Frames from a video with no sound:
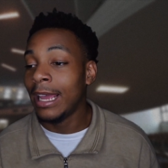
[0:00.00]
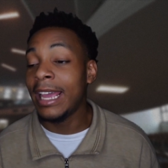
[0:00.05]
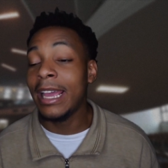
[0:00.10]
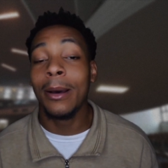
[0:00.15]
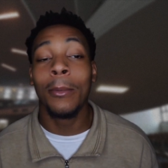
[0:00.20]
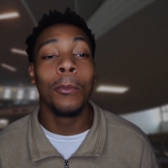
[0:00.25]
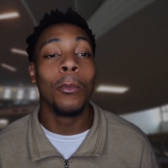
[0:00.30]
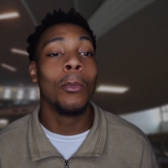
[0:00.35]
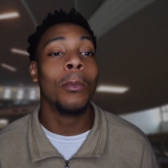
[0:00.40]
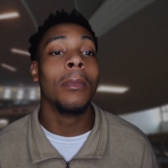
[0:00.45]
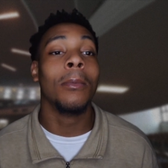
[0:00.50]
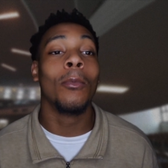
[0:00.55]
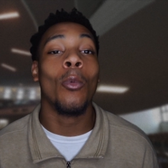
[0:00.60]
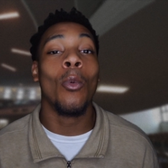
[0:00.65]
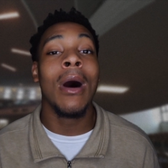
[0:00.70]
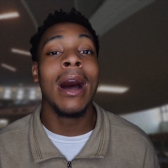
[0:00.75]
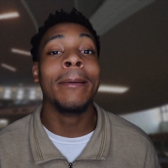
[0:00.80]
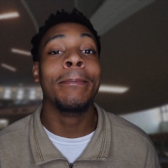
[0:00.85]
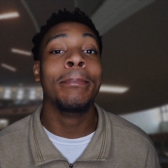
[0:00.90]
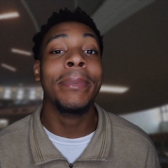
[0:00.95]
him
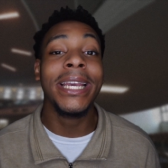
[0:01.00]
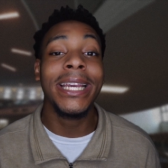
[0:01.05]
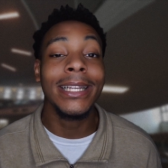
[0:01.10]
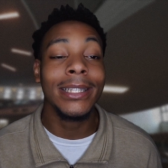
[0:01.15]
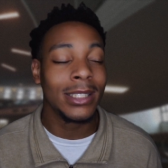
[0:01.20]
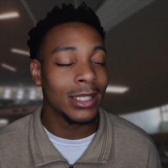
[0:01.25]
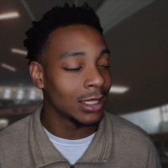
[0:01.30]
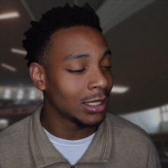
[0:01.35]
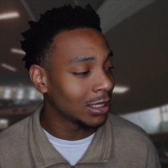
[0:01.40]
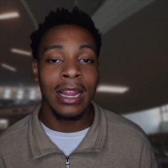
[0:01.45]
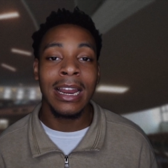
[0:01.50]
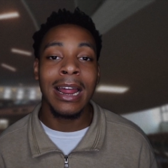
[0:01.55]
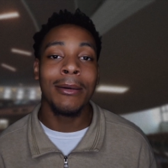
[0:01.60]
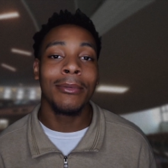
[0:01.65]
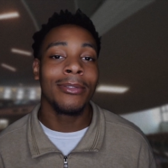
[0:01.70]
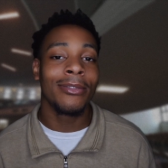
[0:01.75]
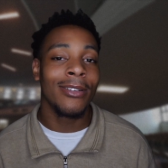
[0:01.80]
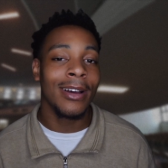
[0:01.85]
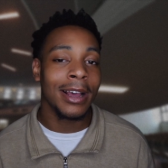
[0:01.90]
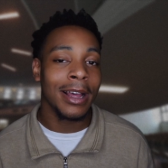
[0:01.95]
one beat and I
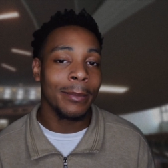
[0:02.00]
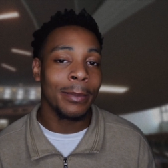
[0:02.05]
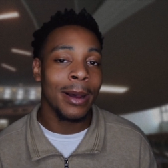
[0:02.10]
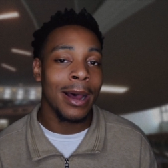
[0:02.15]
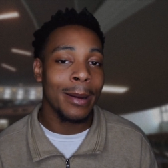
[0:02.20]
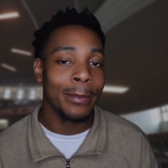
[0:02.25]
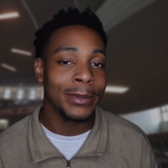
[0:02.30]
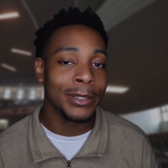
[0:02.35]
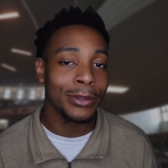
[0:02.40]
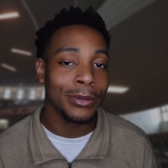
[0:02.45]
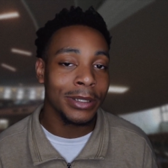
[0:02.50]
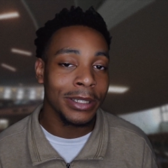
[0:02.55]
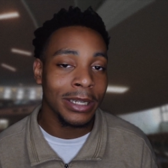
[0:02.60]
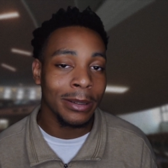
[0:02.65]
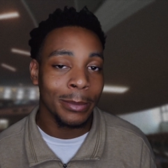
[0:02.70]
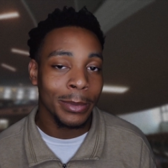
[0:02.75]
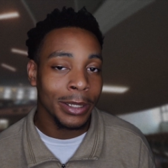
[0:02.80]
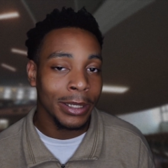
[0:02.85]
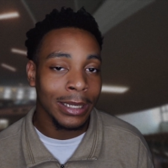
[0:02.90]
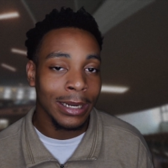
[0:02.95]
would fuck up an opportunity a
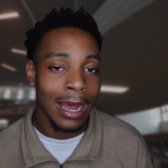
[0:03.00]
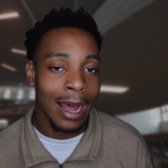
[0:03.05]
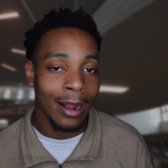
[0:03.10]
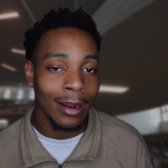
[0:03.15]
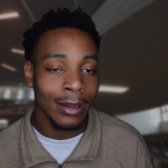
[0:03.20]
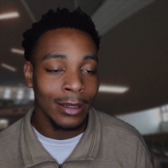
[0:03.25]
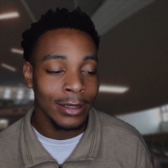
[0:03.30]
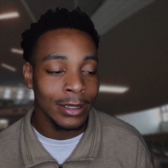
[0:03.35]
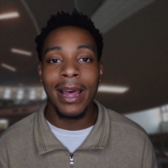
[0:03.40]
million dollars.